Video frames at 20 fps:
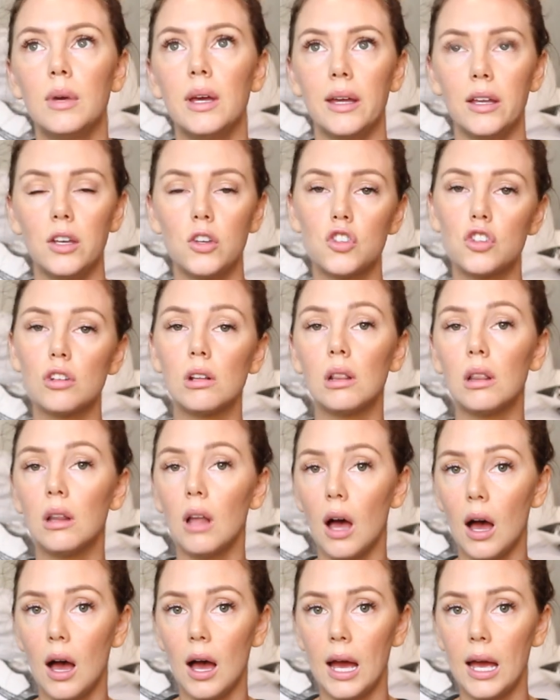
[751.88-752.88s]
in
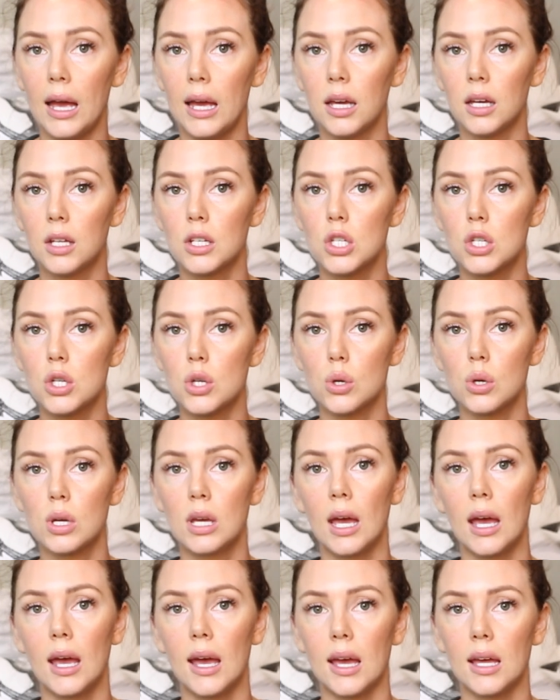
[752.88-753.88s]
July to
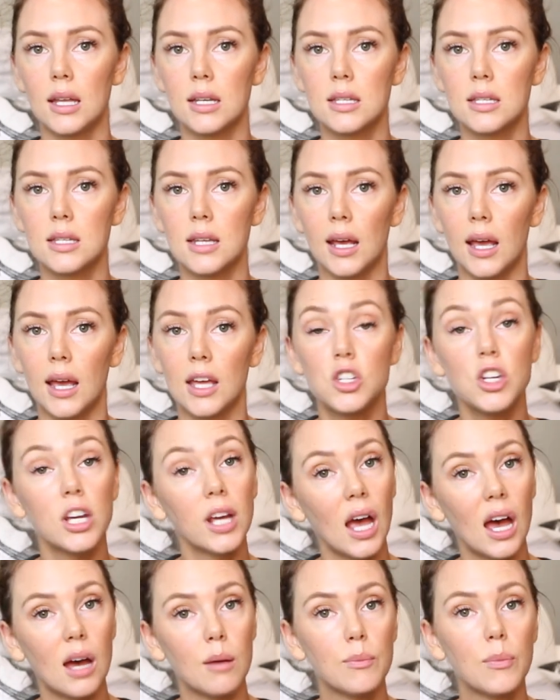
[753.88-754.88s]
get a
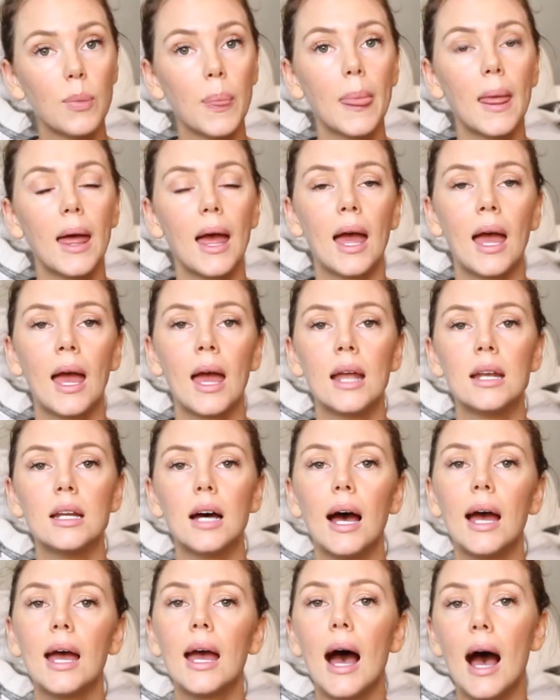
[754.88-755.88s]
checkup, and
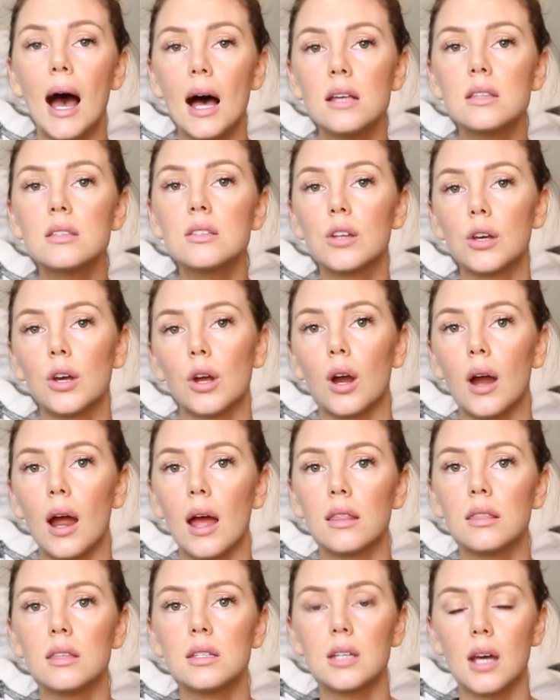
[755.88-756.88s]
I asked her
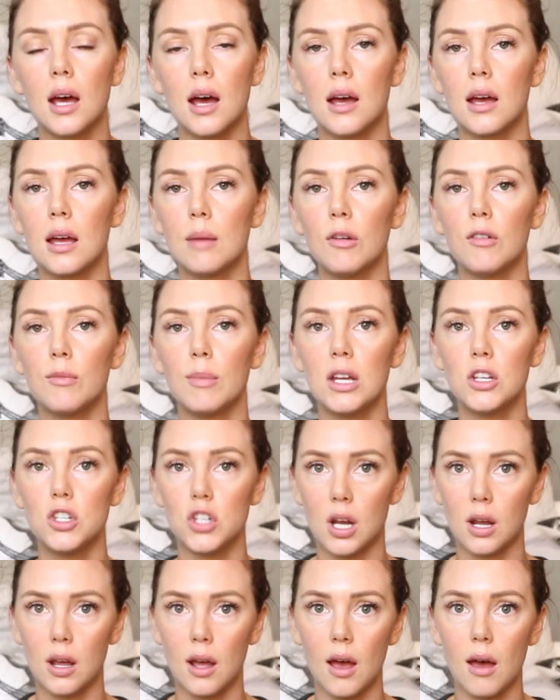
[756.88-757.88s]
at the time of my
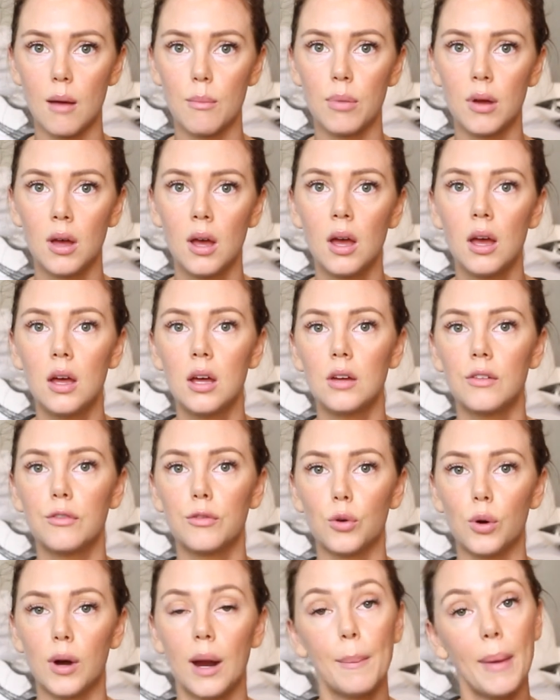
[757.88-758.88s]
checkup
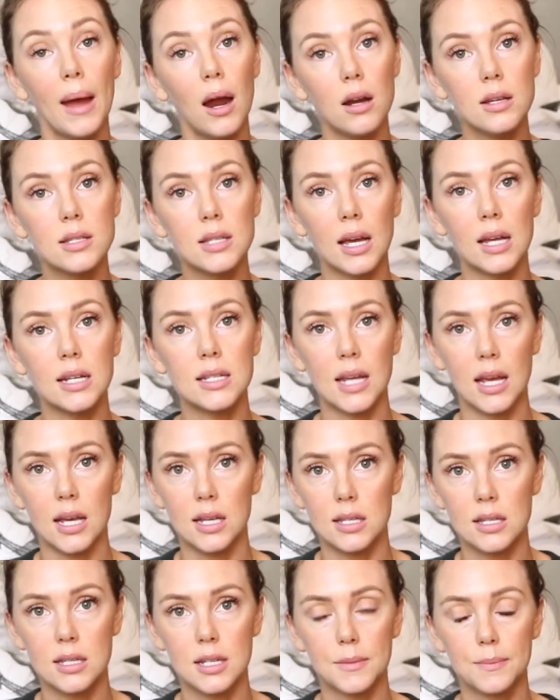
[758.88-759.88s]
for a parasite
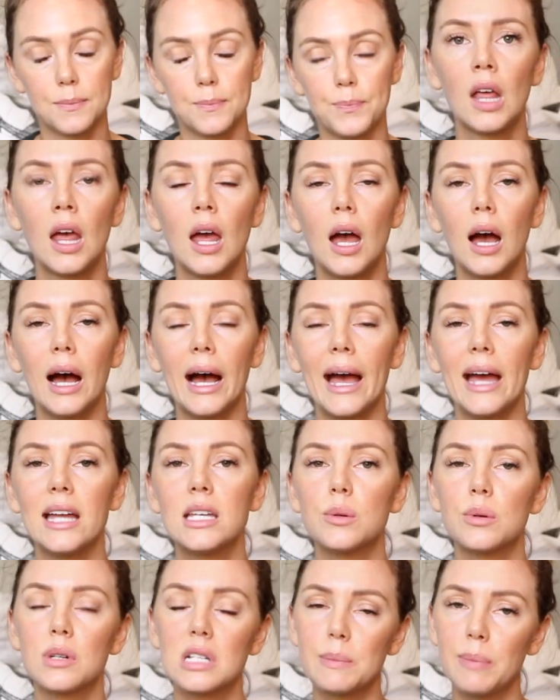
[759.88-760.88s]
test. I had
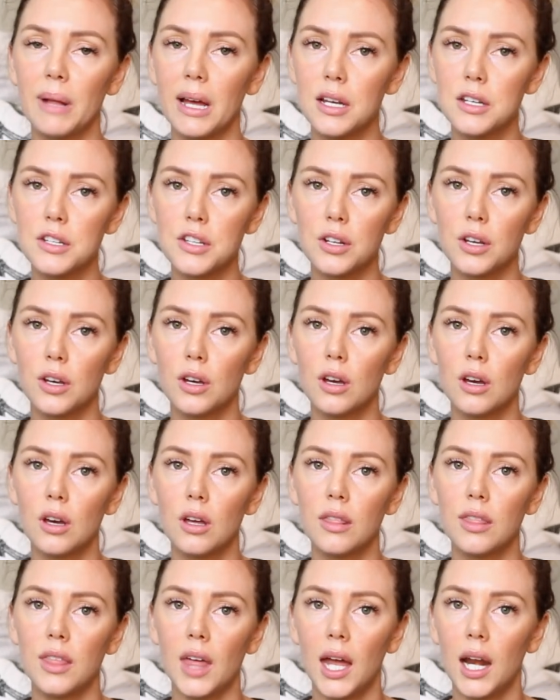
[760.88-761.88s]
to explain to
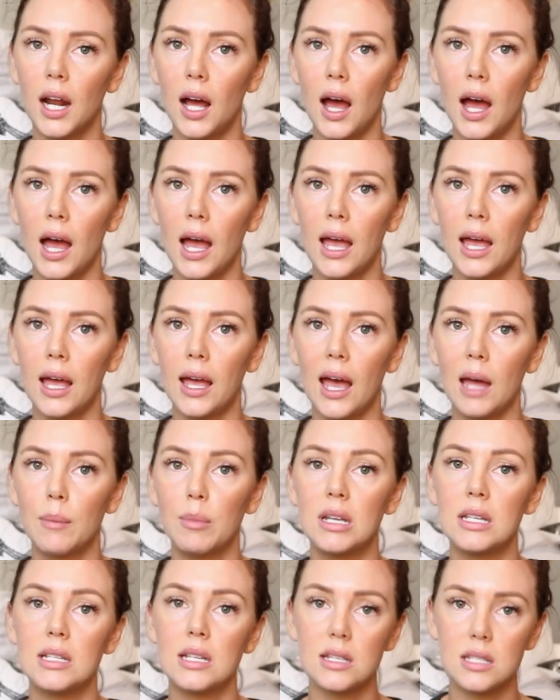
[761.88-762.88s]
her that I had
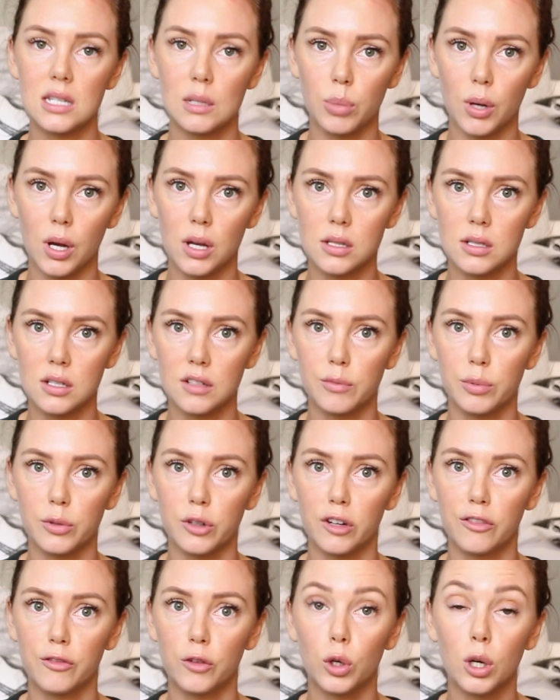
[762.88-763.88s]
been tested positive
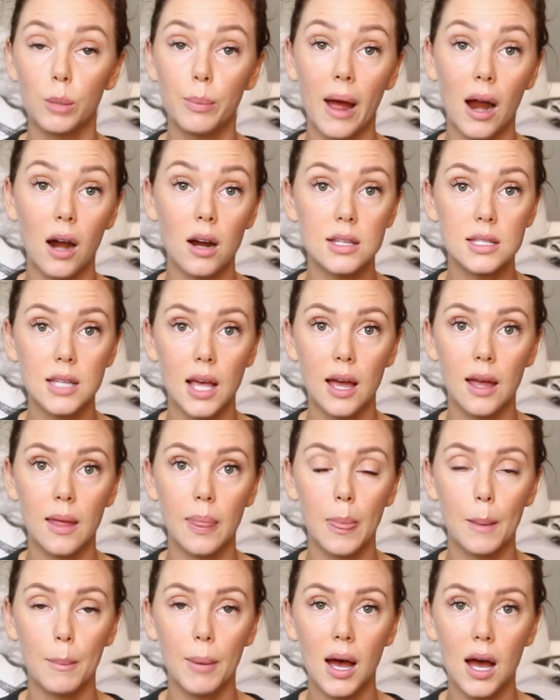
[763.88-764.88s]
for a parasite
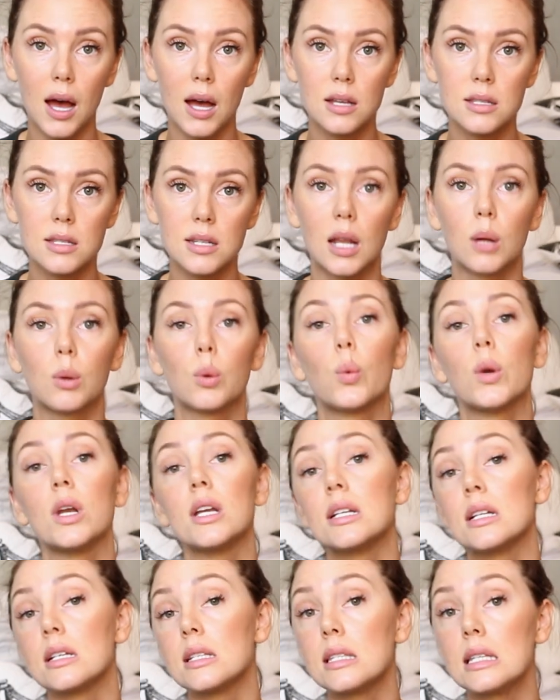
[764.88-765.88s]
in the past and I
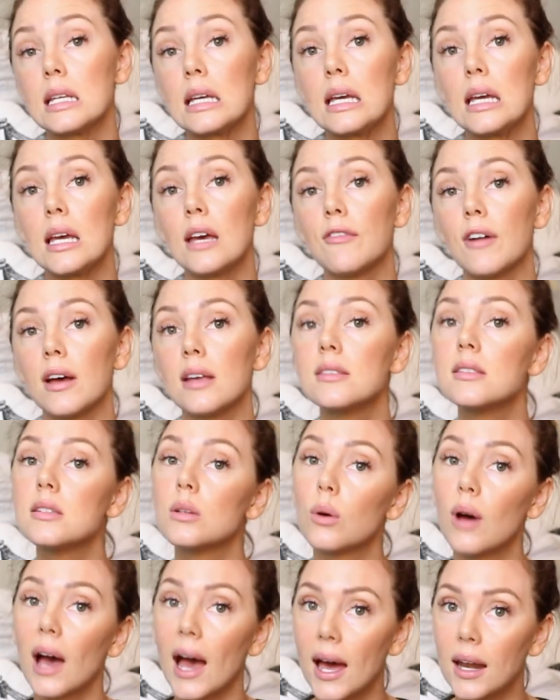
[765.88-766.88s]
wanted to see if I
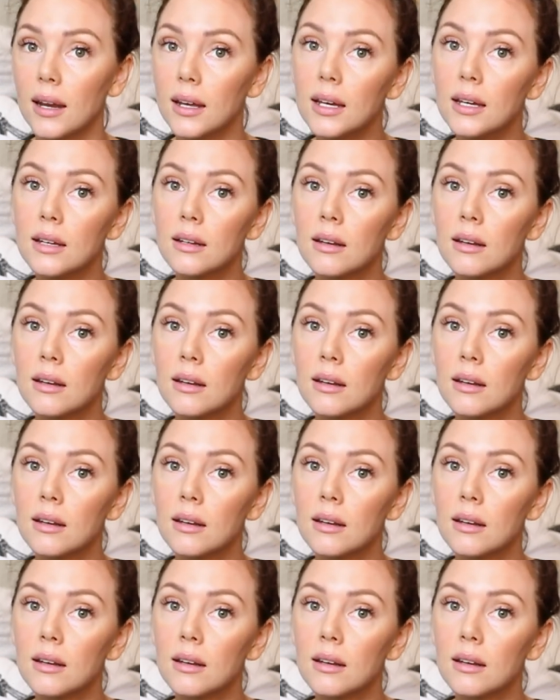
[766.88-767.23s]
still had